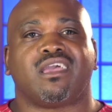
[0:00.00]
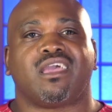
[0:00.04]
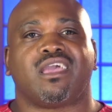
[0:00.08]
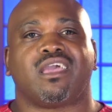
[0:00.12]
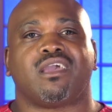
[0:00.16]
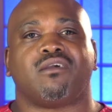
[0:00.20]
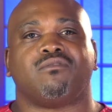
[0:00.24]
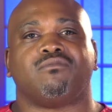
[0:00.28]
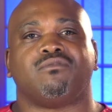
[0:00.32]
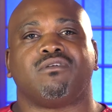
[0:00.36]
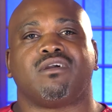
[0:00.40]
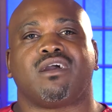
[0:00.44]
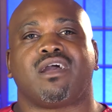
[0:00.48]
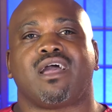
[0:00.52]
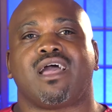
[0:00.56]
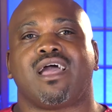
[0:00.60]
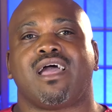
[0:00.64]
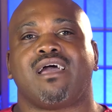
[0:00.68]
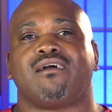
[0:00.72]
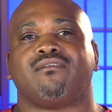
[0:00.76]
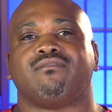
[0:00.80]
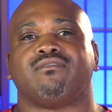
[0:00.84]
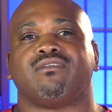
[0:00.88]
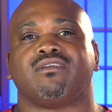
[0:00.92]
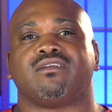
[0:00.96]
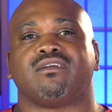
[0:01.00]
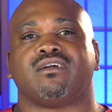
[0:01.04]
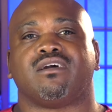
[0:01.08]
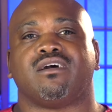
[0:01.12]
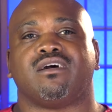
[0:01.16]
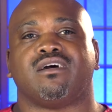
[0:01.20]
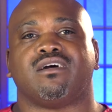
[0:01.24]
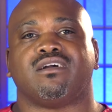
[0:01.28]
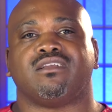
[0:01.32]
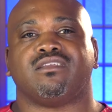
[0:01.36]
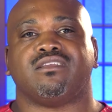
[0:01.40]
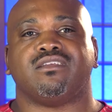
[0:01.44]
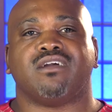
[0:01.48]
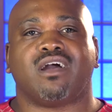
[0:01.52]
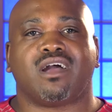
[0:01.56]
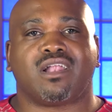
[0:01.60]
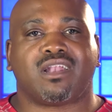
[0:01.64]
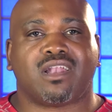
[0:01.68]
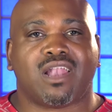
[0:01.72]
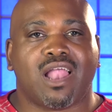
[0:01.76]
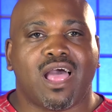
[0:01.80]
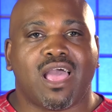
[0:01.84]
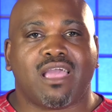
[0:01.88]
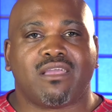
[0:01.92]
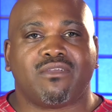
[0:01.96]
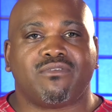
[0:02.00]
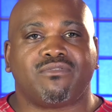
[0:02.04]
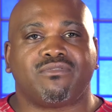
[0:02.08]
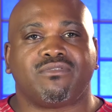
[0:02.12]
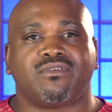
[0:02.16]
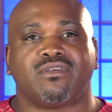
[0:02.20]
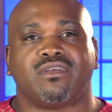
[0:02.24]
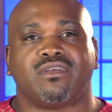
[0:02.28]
and we are having a Young Life